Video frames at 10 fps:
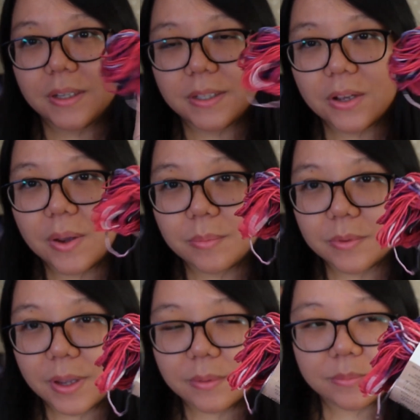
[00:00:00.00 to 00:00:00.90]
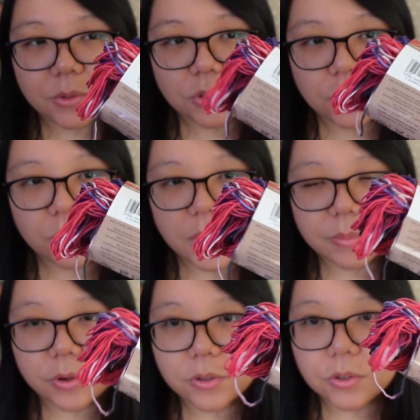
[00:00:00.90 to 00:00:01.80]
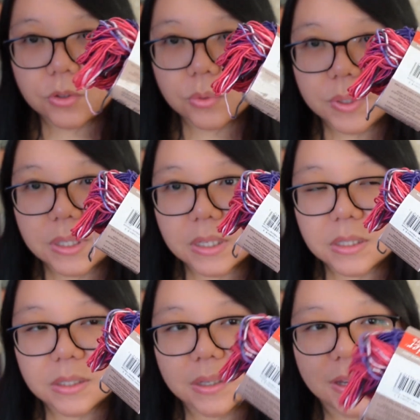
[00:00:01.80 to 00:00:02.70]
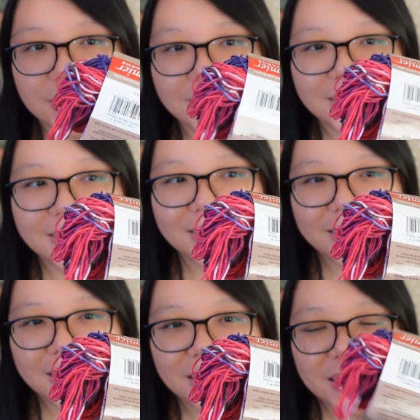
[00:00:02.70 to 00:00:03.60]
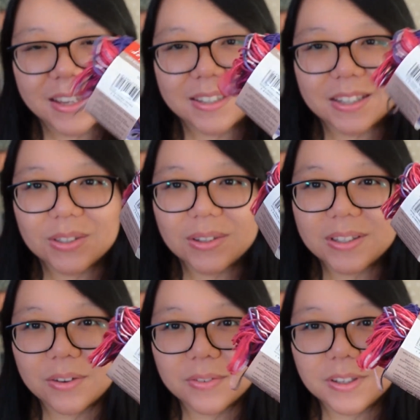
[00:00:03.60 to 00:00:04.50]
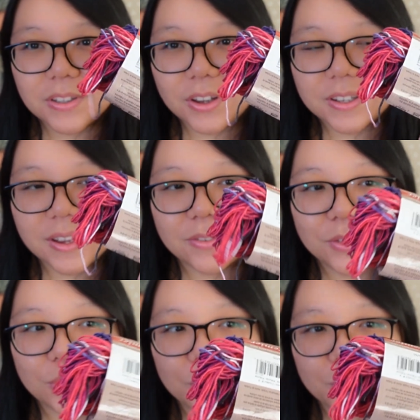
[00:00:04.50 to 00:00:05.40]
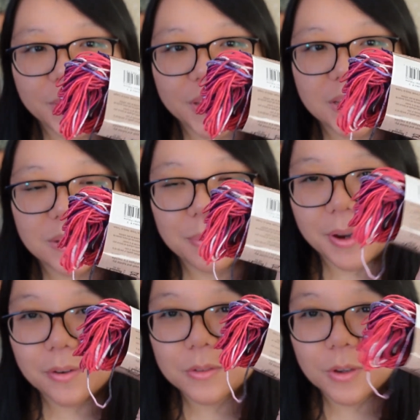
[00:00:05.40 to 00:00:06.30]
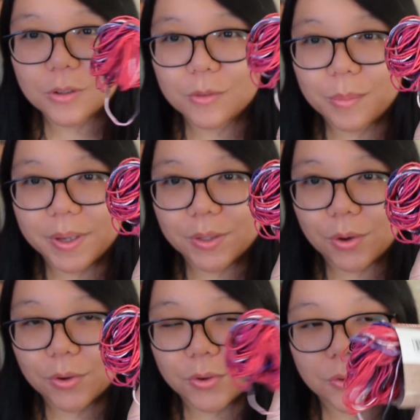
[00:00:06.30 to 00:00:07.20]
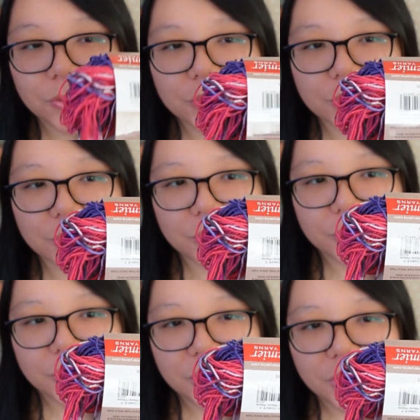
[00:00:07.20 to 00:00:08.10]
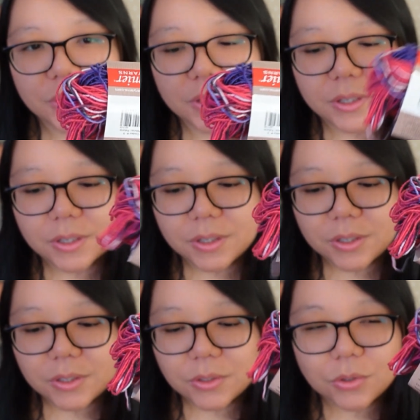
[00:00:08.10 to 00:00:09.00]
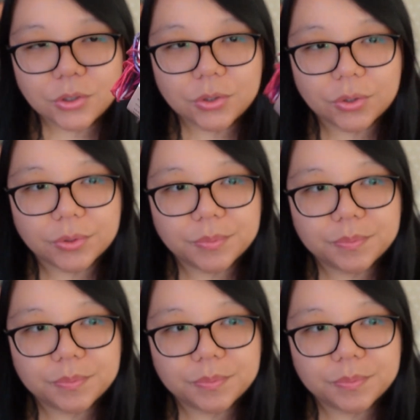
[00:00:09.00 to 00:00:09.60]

now I'm not sure what I'm going to do with this. This one definitely not enough to make a pair of socks for my daughter, so not sure.